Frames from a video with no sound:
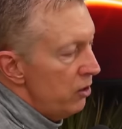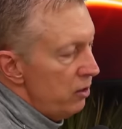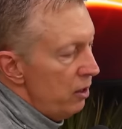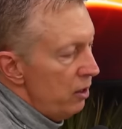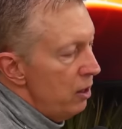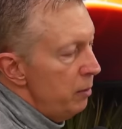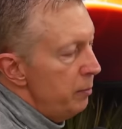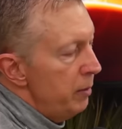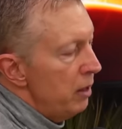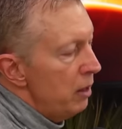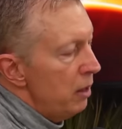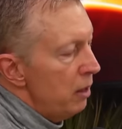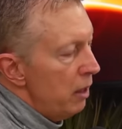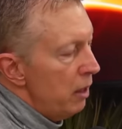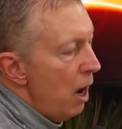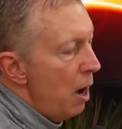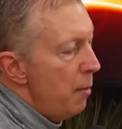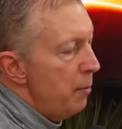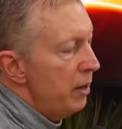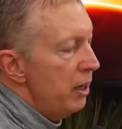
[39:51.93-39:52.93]
It's going to be a little
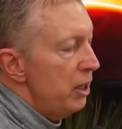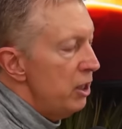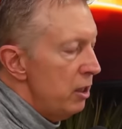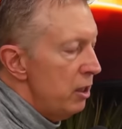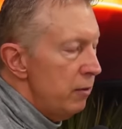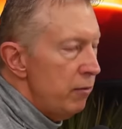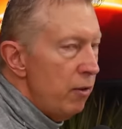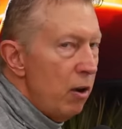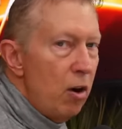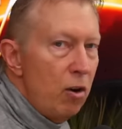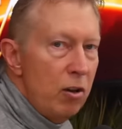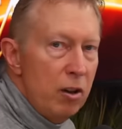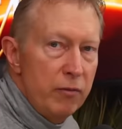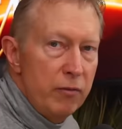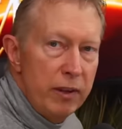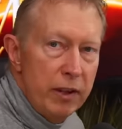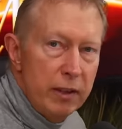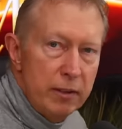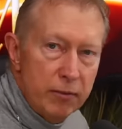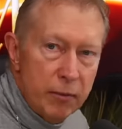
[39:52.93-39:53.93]
combination of all
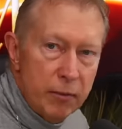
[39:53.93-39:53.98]
of it,